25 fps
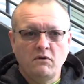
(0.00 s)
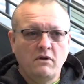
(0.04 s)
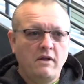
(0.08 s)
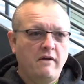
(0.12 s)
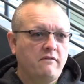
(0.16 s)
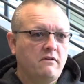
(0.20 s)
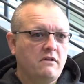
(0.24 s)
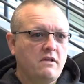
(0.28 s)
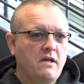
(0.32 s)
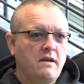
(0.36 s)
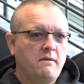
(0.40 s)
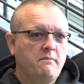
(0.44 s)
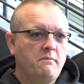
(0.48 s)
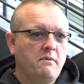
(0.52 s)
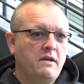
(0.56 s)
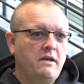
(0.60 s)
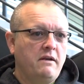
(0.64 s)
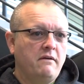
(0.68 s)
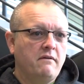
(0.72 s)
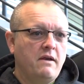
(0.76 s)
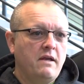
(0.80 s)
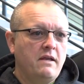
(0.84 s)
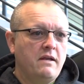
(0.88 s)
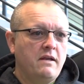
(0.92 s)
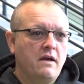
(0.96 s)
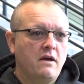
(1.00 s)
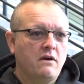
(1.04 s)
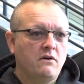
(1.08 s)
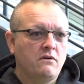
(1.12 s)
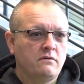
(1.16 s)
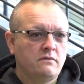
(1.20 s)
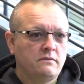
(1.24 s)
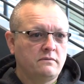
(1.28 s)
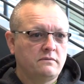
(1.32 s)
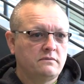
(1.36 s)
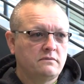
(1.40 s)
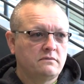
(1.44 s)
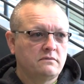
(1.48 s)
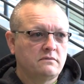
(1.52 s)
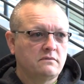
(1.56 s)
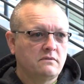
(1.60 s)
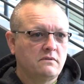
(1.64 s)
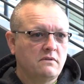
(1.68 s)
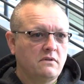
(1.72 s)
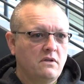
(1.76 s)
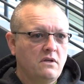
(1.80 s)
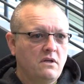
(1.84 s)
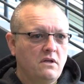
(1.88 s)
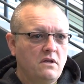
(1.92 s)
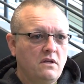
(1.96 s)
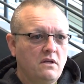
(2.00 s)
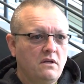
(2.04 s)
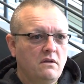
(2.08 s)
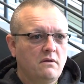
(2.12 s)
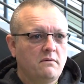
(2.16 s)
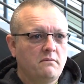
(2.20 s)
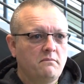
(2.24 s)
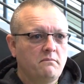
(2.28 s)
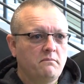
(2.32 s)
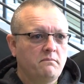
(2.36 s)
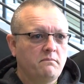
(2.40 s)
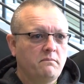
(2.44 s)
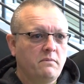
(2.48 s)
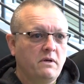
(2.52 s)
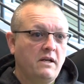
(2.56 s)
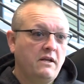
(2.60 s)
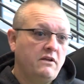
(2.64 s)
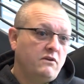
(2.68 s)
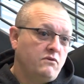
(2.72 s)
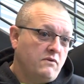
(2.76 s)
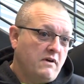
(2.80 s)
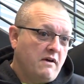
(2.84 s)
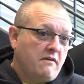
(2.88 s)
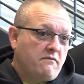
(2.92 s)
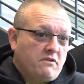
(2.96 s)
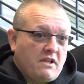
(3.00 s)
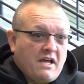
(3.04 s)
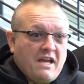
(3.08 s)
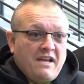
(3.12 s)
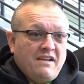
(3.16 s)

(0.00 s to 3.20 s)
We don't have a lot of money right now but I do have